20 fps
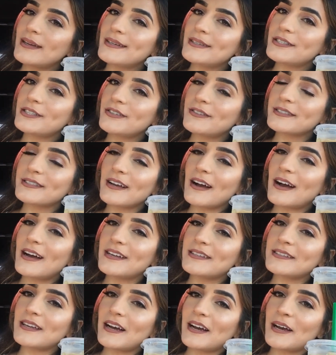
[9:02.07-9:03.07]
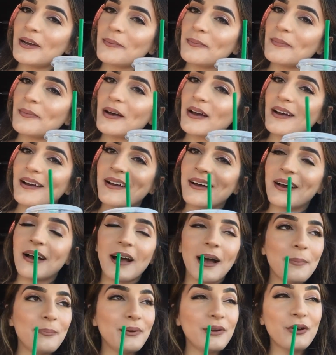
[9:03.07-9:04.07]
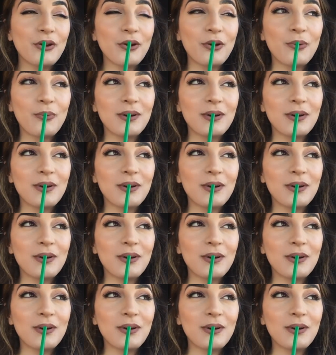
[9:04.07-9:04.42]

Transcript: Cheers guys, I'm a happy girl